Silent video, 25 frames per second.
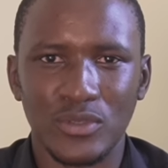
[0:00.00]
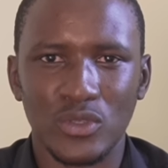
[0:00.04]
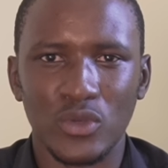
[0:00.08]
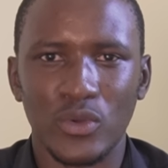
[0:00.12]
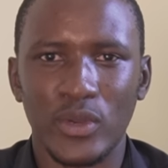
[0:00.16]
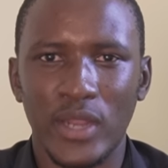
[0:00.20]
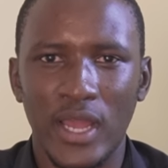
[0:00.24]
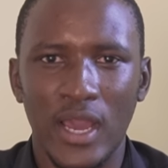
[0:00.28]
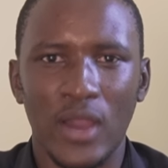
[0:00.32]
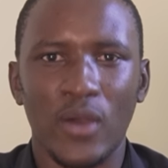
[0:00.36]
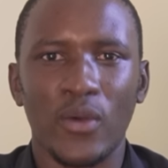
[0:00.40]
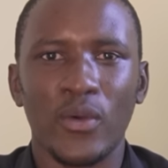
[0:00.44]

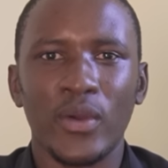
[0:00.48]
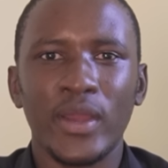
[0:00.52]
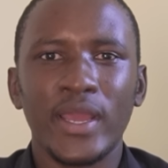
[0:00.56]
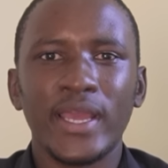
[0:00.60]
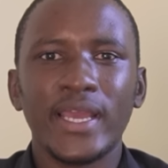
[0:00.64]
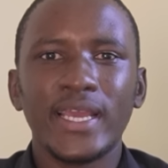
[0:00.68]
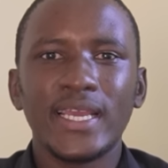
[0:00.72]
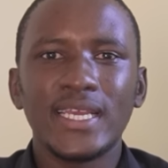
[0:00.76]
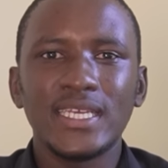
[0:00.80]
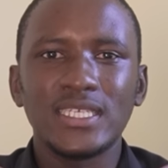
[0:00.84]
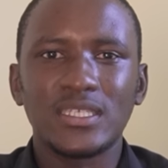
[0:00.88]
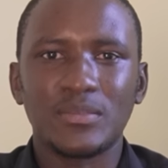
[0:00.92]
So now
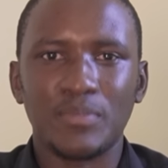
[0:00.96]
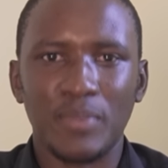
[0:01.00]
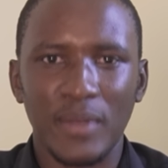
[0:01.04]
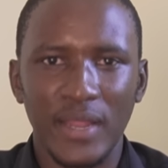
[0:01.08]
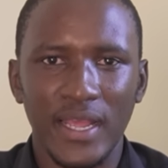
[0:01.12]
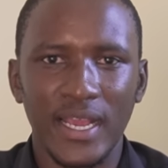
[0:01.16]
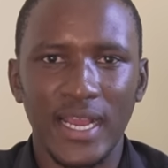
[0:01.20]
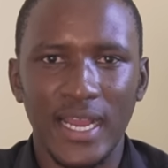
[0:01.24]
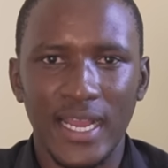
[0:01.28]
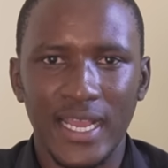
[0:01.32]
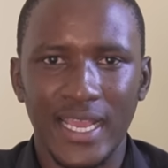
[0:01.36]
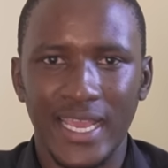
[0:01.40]
he's
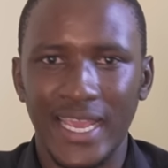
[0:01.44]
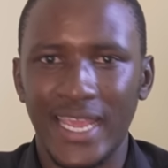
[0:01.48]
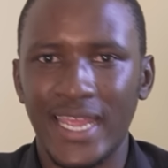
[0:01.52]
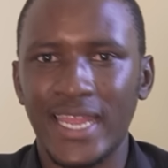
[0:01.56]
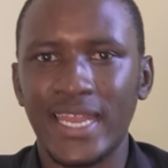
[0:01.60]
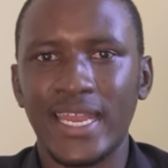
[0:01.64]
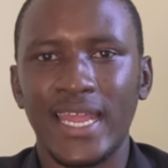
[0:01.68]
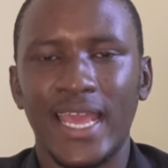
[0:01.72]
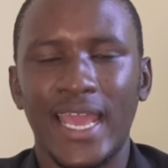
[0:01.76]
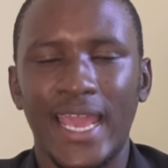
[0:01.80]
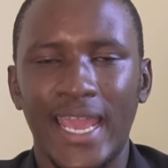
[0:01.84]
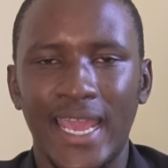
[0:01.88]
playing again,